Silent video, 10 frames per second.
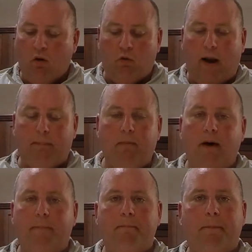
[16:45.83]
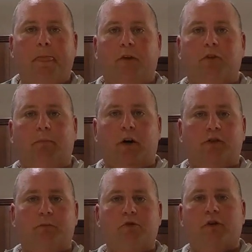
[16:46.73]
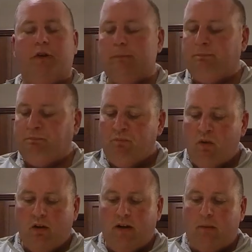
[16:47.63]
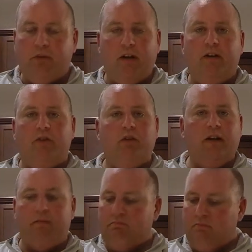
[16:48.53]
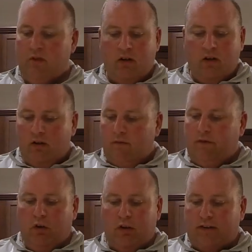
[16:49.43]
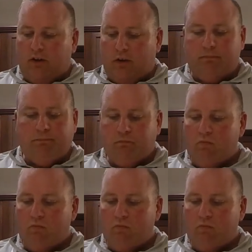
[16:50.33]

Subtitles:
wrap them up, some butter, some sugar, let them sit in there till they feel like they're